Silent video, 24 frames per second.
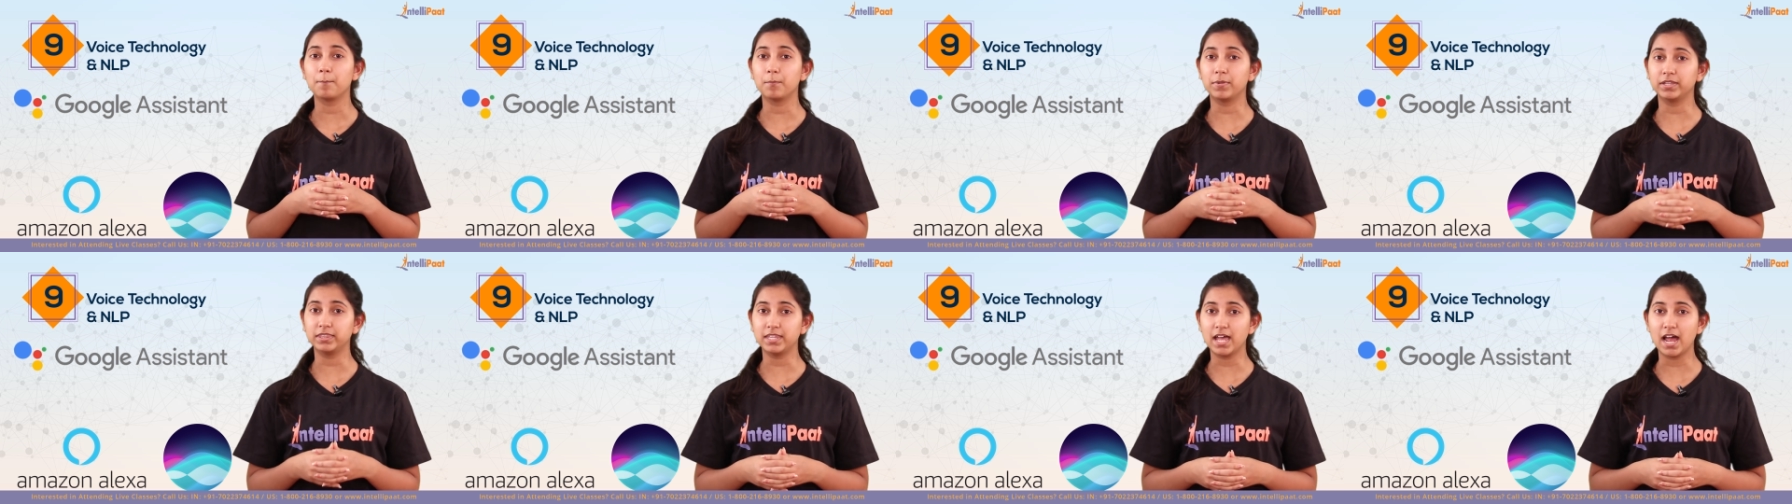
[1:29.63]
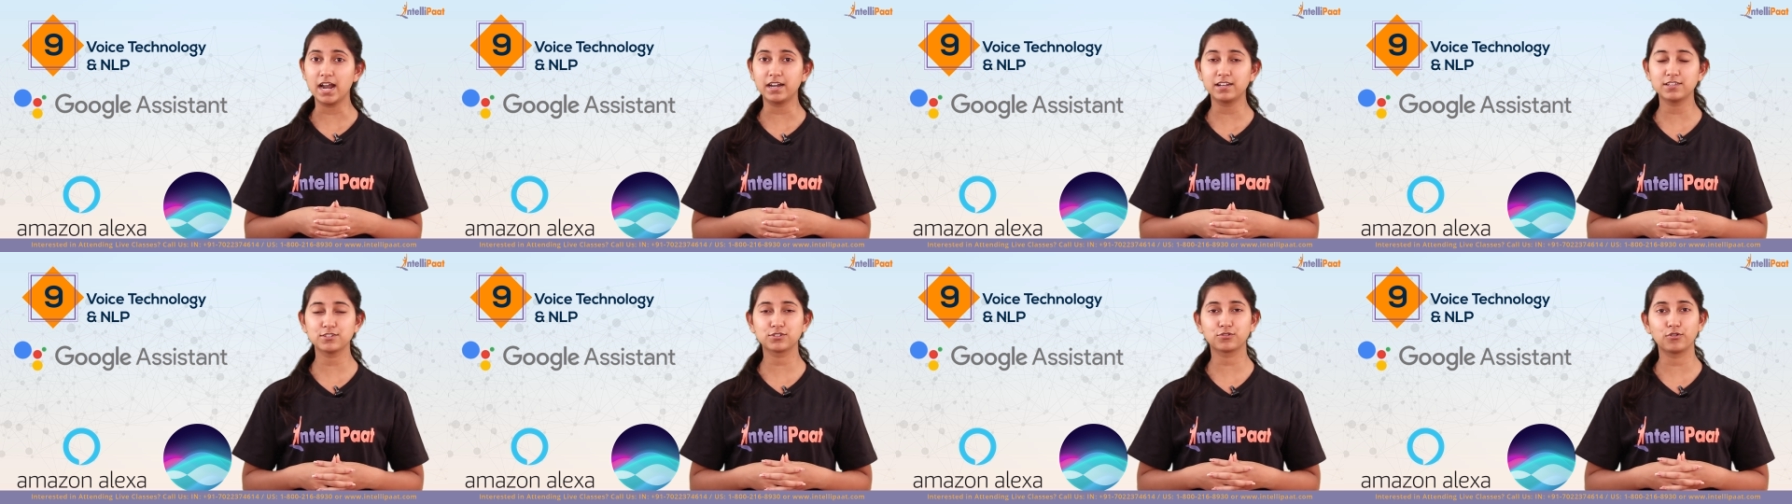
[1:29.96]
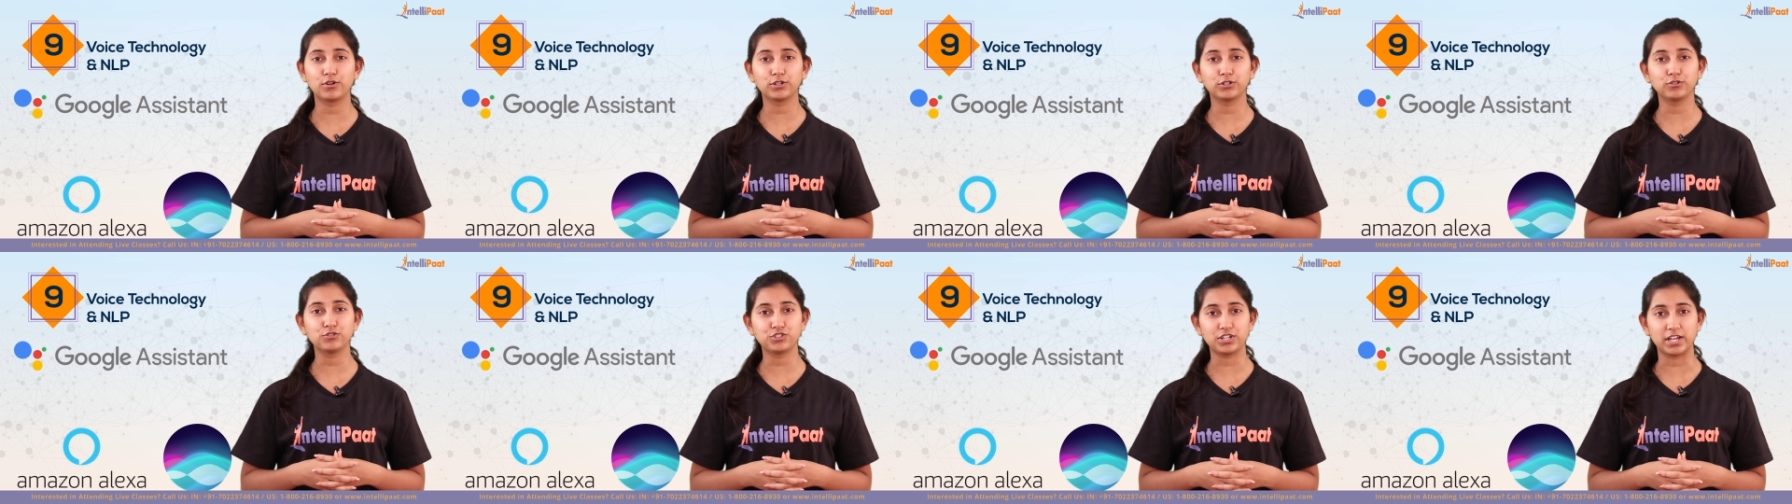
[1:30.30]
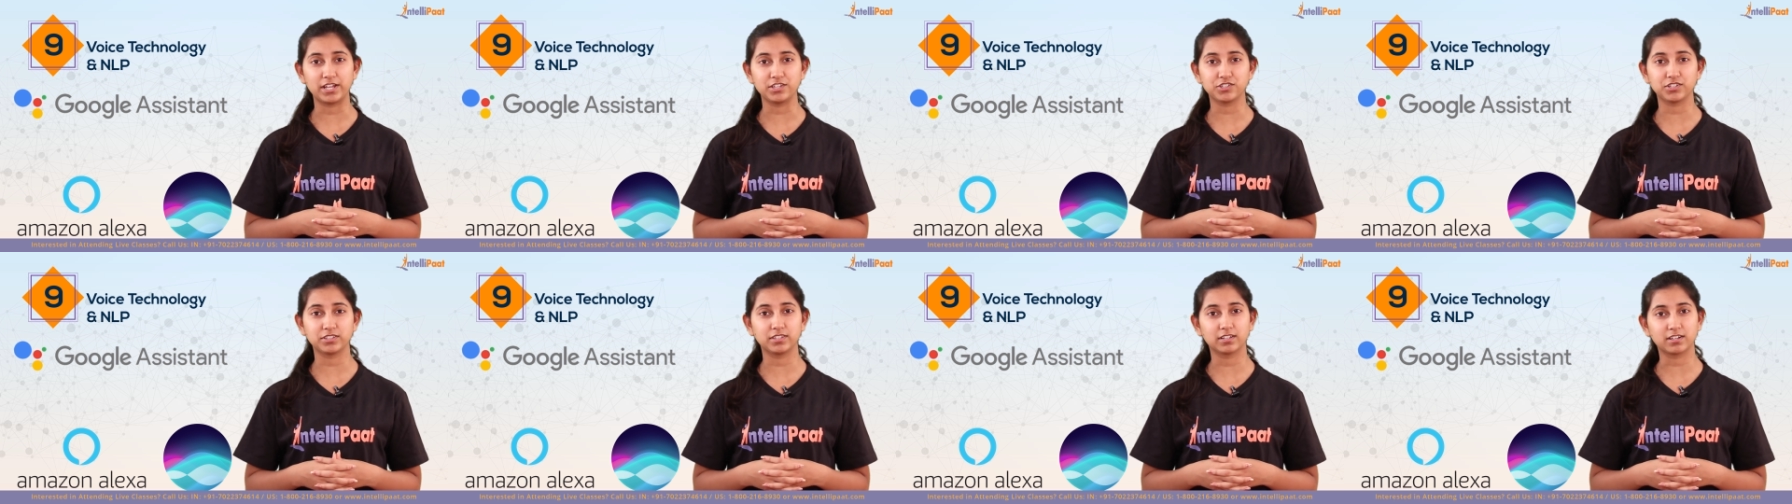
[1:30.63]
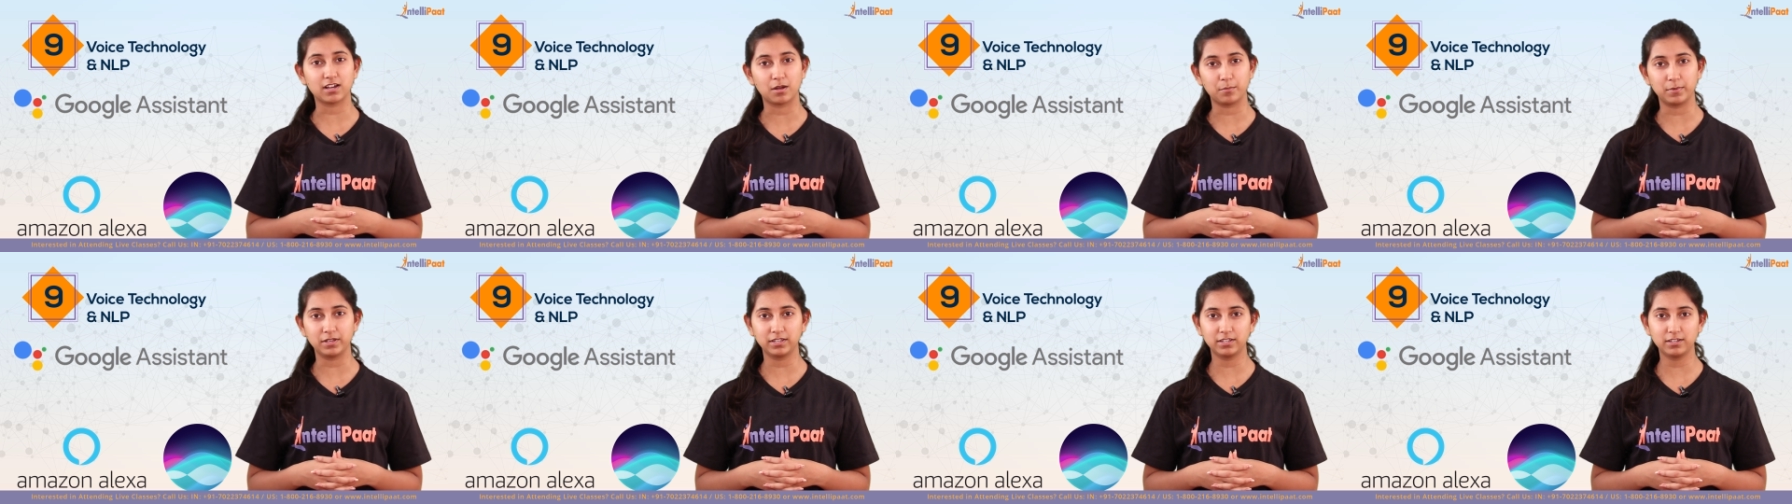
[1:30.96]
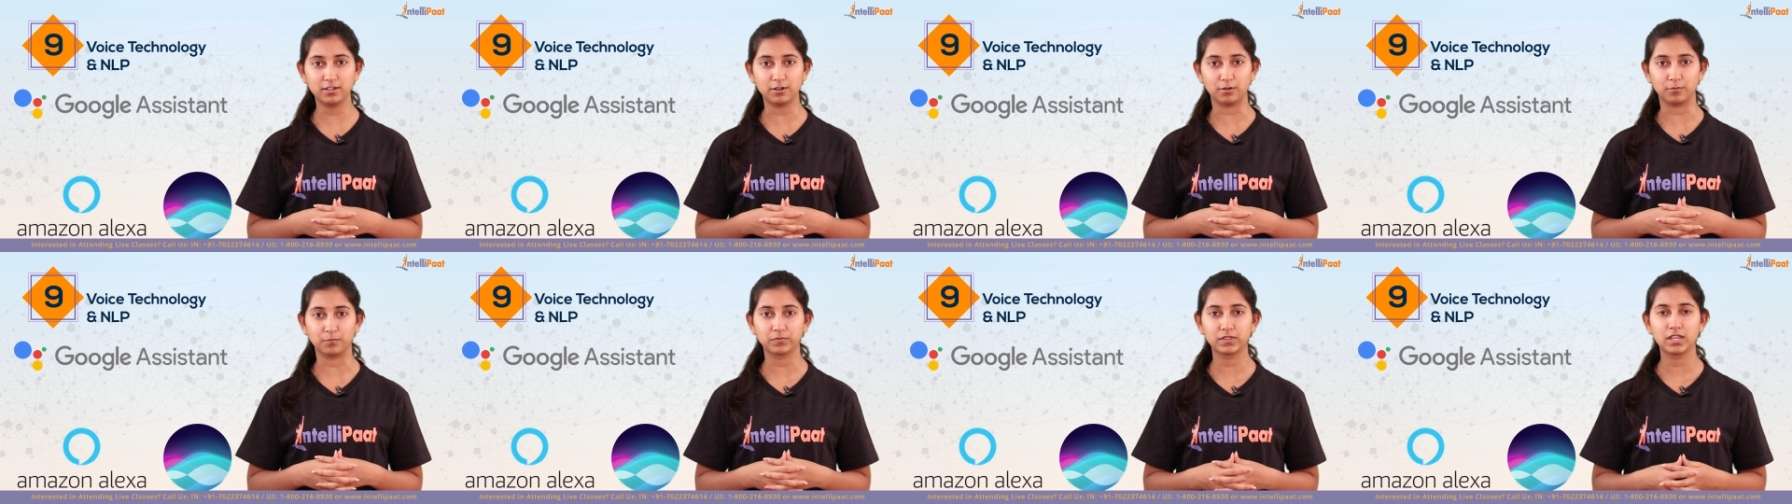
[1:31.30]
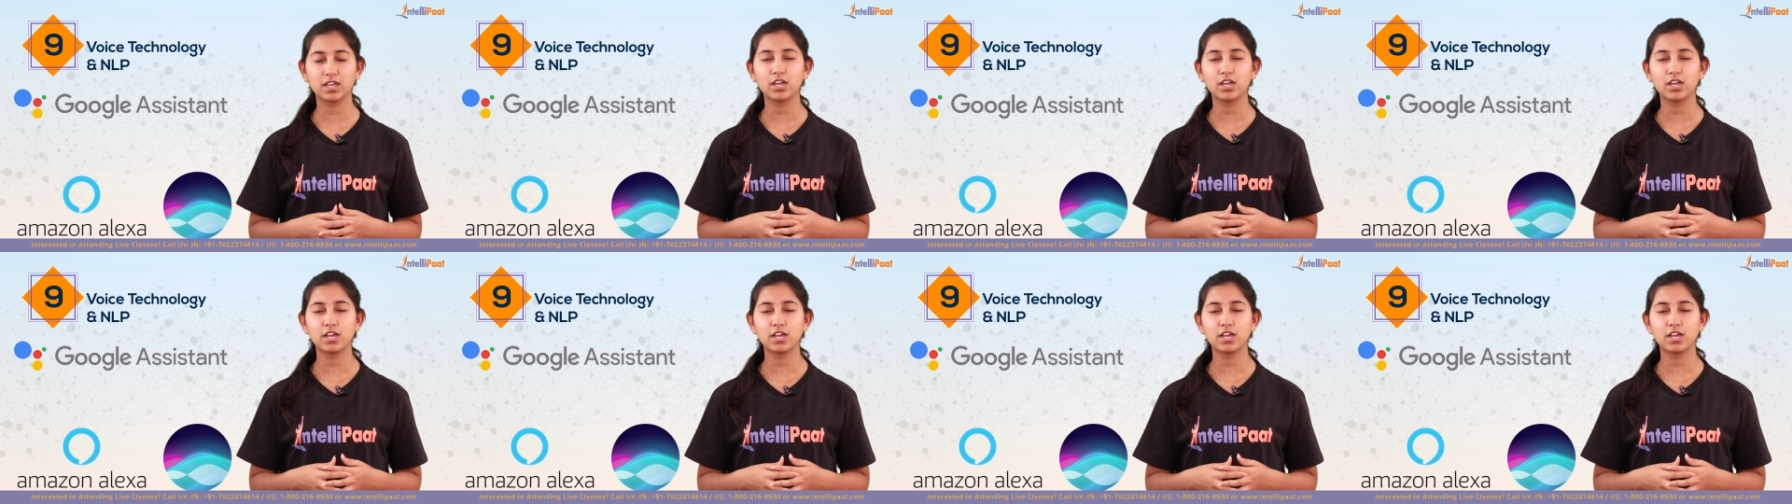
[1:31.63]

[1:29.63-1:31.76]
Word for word: But that is going to change in the coming year.